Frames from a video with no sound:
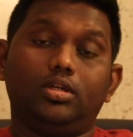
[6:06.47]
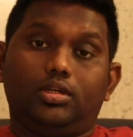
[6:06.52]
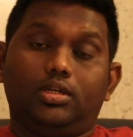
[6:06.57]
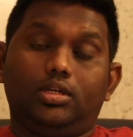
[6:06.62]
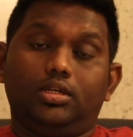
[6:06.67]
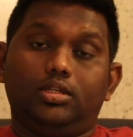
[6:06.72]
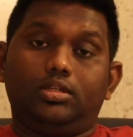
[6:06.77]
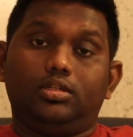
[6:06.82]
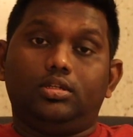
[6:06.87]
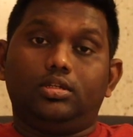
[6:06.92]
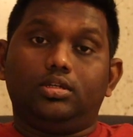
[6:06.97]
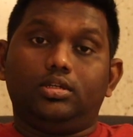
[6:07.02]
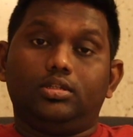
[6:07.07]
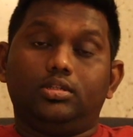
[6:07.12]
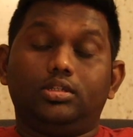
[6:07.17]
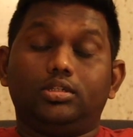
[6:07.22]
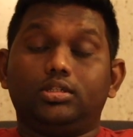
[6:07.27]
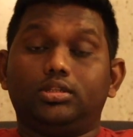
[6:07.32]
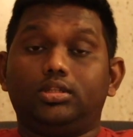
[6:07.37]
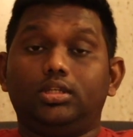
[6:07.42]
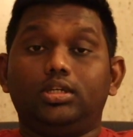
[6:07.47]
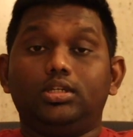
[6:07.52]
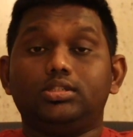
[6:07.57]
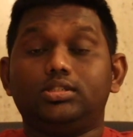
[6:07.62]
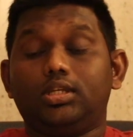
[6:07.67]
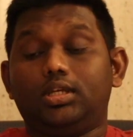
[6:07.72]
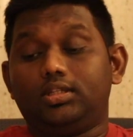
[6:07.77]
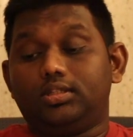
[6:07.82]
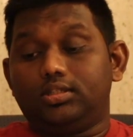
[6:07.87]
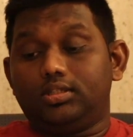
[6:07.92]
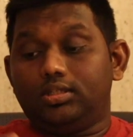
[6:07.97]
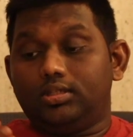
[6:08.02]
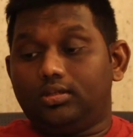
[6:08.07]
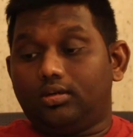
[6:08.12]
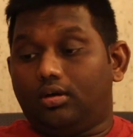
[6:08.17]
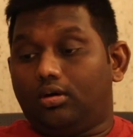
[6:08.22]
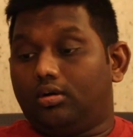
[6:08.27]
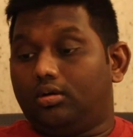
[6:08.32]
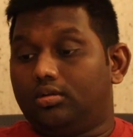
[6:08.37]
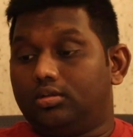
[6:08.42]
And the thing is that
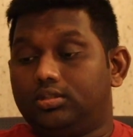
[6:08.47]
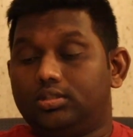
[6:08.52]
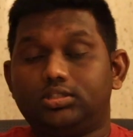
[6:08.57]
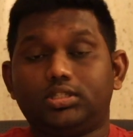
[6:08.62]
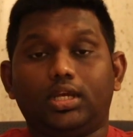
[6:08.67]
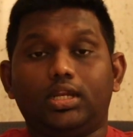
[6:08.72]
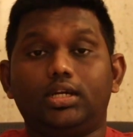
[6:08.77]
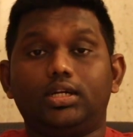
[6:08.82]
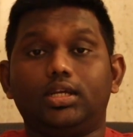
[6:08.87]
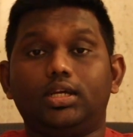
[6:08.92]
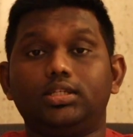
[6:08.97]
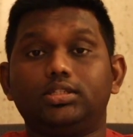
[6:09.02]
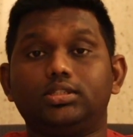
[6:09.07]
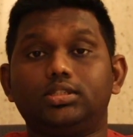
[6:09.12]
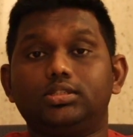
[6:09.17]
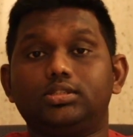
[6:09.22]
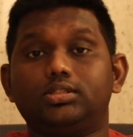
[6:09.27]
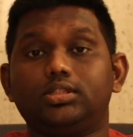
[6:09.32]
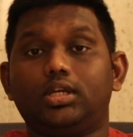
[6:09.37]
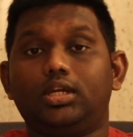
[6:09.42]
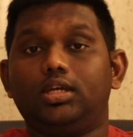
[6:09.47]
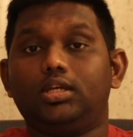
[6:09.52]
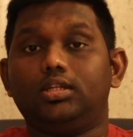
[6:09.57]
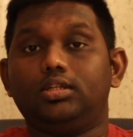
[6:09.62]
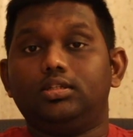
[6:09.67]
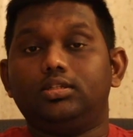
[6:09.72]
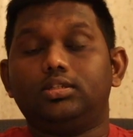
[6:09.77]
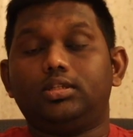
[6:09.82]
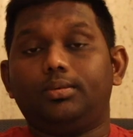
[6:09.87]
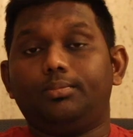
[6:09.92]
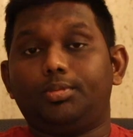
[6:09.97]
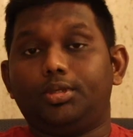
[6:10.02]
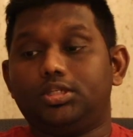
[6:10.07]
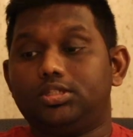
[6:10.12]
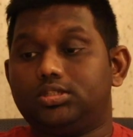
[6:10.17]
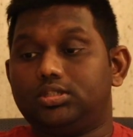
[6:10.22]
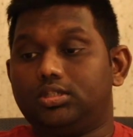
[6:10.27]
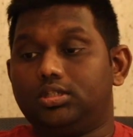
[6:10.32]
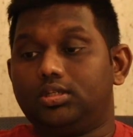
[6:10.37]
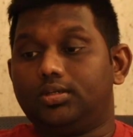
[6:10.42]
all the sanitizers and
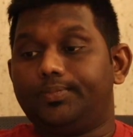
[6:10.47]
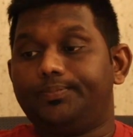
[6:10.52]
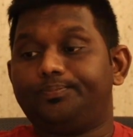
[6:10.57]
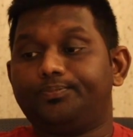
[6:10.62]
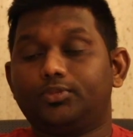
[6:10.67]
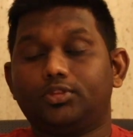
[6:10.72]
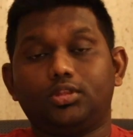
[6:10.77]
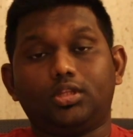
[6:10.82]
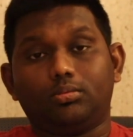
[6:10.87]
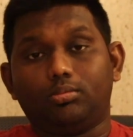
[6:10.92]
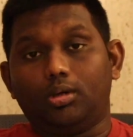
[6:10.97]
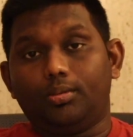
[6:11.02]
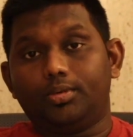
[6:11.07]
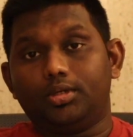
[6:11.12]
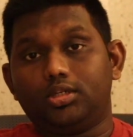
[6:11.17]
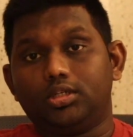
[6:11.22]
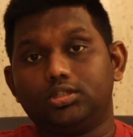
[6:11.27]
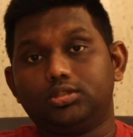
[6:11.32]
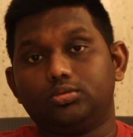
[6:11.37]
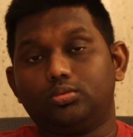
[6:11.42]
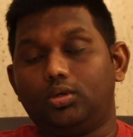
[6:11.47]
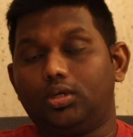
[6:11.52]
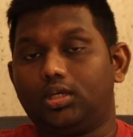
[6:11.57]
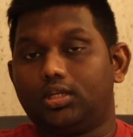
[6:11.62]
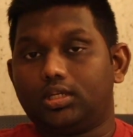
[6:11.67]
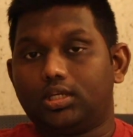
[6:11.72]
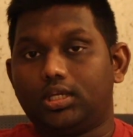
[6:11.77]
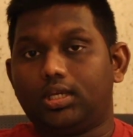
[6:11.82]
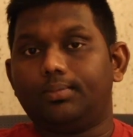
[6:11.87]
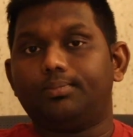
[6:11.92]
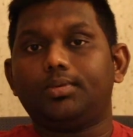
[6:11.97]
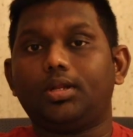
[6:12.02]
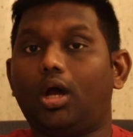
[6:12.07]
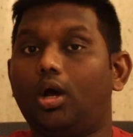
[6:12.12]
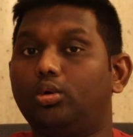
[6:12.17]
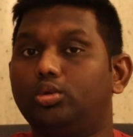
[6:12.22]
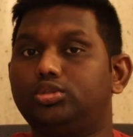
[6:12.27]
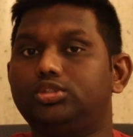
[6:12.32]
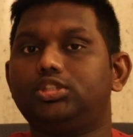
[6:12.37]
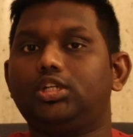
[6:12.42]
temperature thermometers were kept
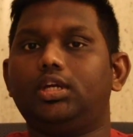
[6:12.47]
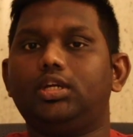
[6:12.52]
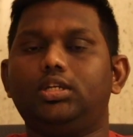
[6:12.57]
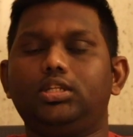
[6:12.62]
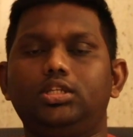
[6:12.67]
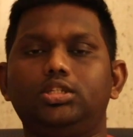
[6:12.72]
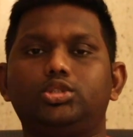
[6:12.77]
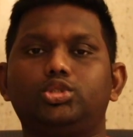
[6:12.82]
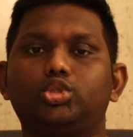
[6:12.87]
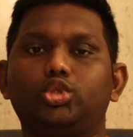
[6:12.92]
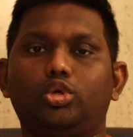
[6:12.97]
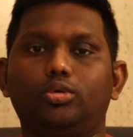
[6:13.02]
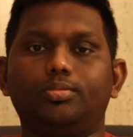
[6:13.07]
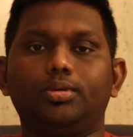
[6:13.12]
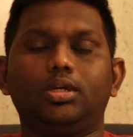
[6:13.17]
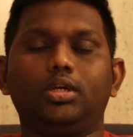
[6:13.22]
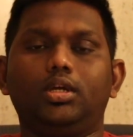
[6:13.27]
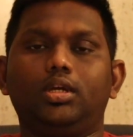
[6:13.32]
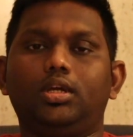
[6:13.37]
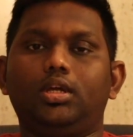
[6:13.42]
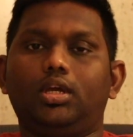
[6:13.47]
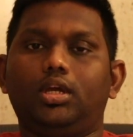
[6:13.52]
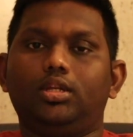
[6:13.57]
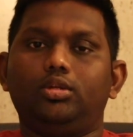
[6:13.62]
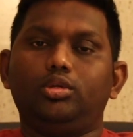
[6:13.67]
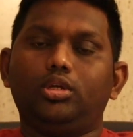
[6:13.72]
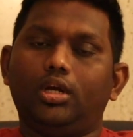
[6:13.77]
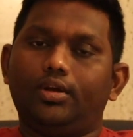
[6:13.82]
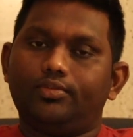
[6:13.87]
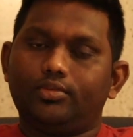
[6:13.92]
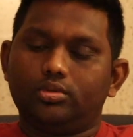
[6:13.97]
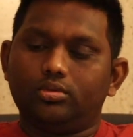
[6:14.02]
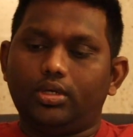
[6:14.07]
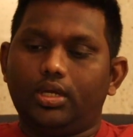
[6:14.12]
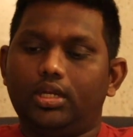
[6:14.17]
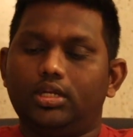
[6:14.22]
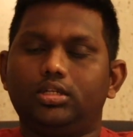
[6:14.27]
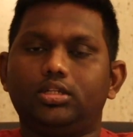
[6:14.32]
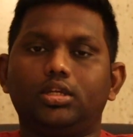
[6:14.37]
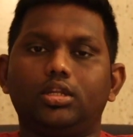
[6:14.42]
outside each shop, and you have to
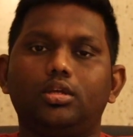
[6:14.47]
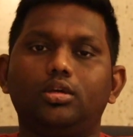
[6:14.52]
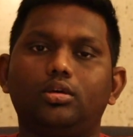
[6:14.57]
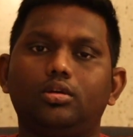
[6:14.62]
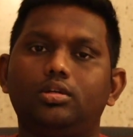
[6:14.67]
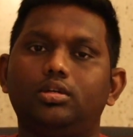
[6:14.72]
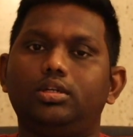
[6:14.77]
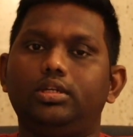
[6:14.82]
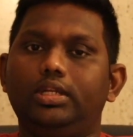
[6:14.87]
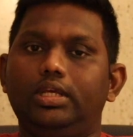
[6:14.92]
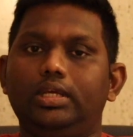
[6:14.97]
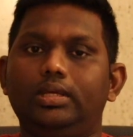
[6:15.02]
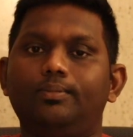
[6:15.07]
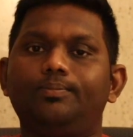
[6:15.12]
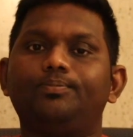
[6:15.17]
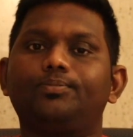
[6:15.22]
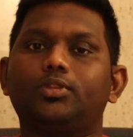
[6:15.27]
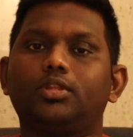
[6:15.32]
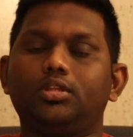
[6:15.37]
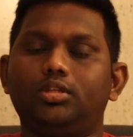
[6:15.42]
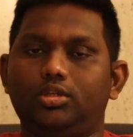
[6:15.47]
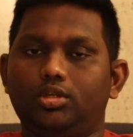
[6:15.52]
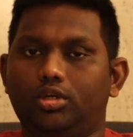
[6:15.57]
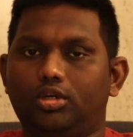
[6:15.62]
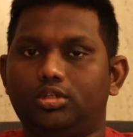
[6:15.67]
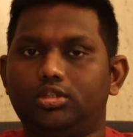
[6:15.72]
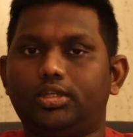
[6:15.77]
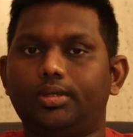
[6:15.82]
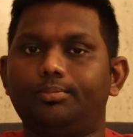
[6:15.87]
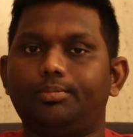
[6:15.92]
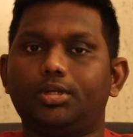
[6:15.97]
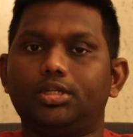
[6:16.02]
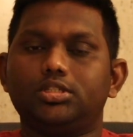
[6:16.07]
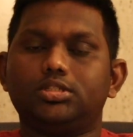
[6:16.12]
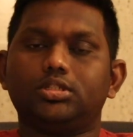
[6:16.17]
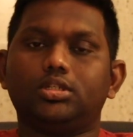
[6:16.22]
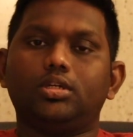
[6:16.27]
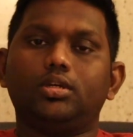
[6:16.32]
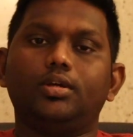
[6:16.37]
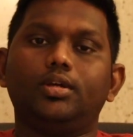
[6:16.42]
enter your name, your
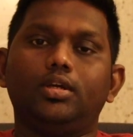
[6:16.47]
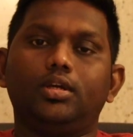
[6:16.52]
temperature,